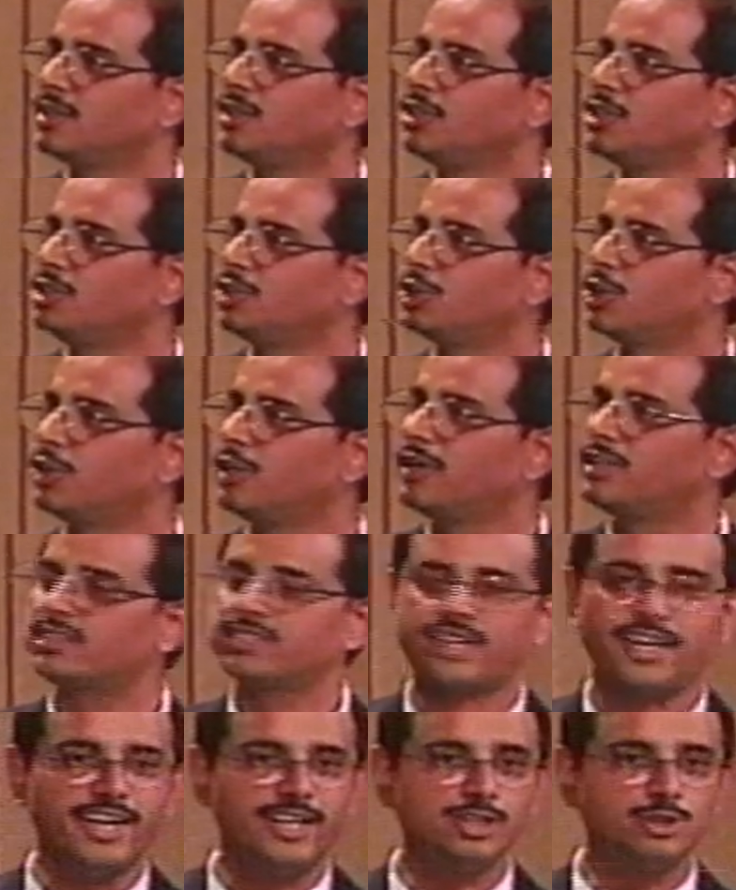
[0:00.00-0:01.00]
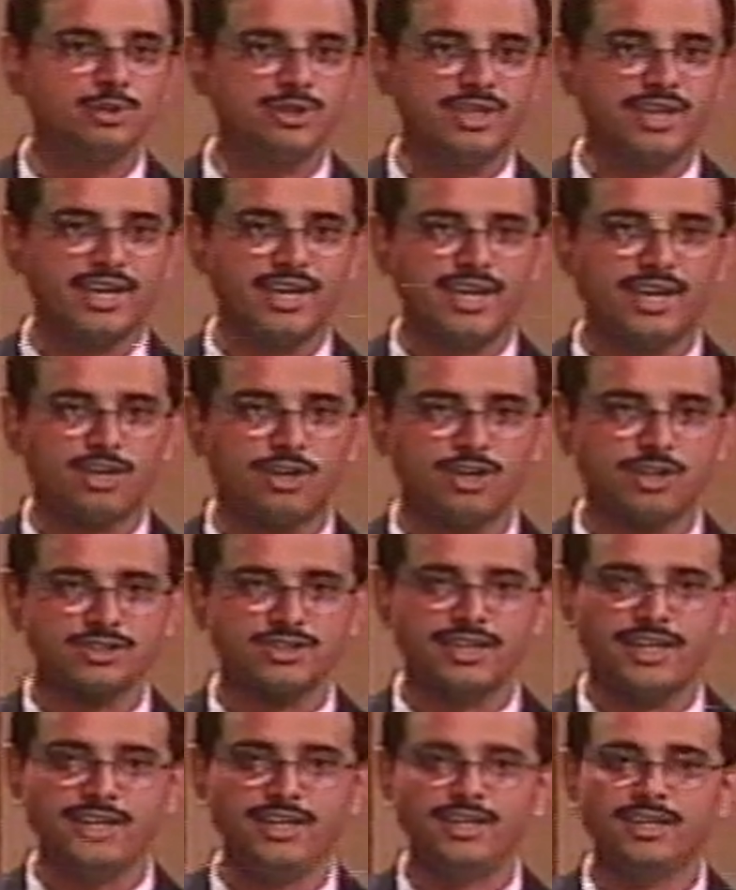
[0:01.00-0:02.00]
Sure, it scales with the gate
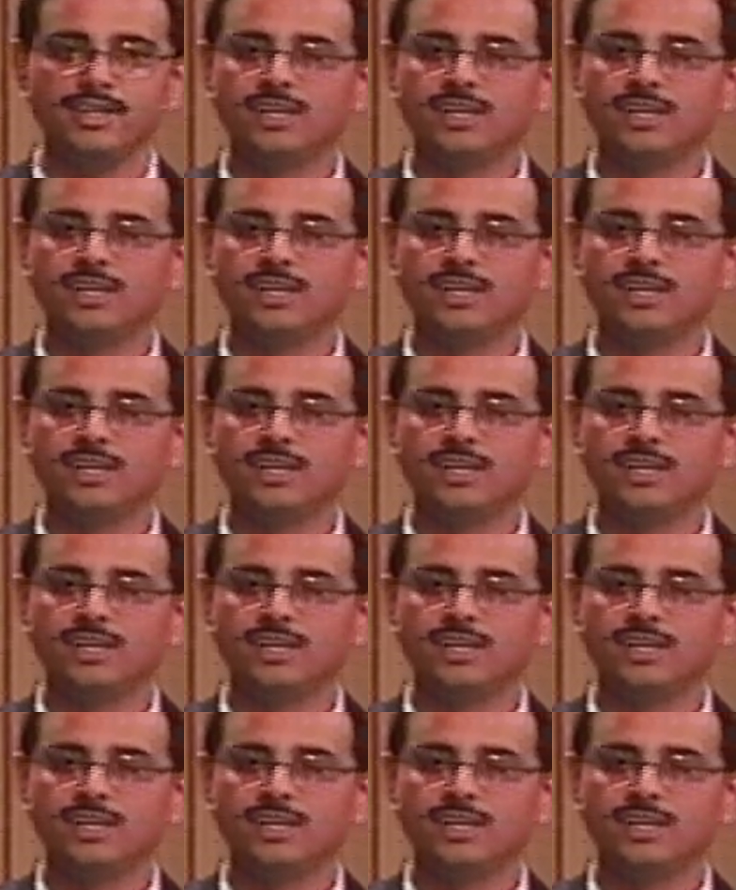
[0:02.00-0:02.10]
oxide,